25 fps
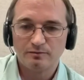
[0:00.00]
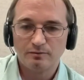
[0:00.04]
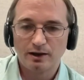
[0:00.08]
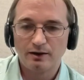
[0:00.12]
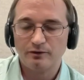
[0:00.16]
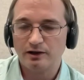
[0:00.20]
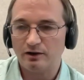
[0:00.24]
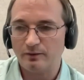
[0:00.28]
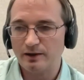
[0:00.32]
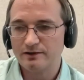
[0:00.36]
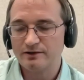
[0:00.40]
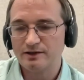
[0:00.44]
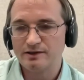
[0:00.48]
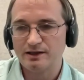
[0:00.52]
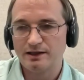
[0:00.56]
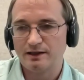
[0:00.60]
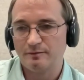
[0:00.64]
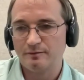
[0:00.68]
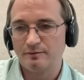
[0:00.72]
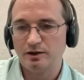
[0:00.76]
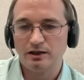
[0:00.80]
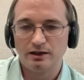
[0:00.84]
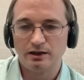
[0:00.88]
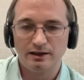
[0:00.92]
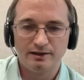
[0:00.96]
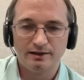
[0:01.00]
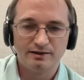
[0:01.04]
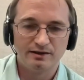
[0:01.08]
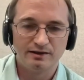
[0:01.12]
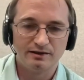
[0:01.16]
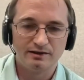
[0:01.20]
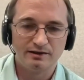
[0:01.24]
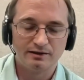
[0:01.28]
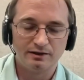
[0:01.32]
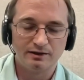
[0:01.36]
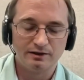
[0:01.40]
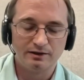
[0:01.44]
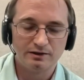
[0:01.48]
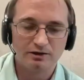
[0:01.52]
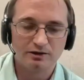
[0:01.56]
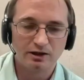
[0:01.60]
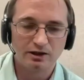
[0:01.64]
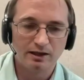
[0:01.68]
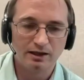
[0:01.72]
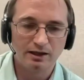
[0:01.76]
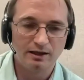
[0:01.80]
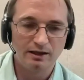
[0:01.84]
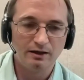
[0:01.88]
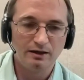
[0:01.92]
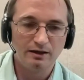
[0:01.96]
how they're going to access it, how many clicks that's
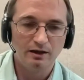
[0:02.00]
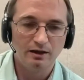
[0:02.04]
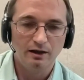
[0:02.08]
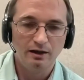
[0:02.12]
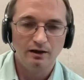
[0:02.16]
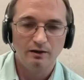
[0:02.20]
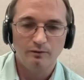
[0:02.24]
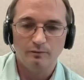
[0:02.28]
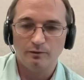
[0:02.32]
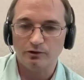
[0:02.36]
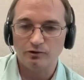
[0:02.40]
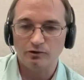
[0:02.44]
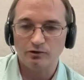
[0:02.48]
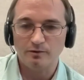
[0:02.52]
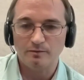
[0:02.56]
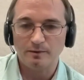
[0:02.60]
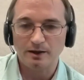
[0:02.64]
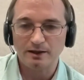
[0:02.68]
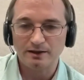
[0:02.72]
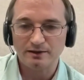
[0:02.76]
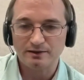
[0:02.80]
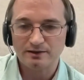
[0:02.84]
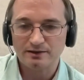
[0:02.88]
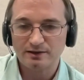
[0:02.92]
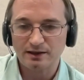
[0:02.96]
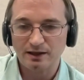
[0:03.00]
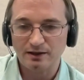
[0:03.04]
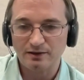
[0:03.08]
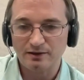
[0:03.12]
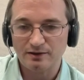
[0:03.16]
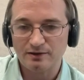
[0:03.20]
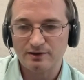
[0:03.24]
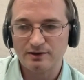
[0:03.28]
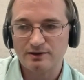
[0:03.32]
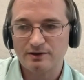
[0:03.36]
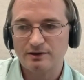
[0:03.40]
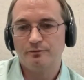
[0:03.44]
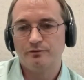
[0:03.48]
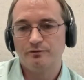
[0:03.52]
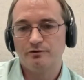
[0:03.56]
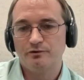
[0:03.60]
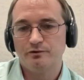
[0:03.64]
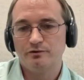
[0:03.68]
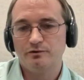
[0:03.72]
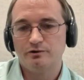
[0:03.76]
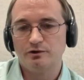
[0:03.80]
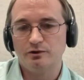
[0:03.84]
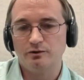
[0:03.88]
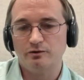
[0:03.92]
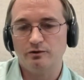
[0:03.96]
going to take, whether it makes sense to
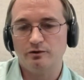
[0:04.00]
them,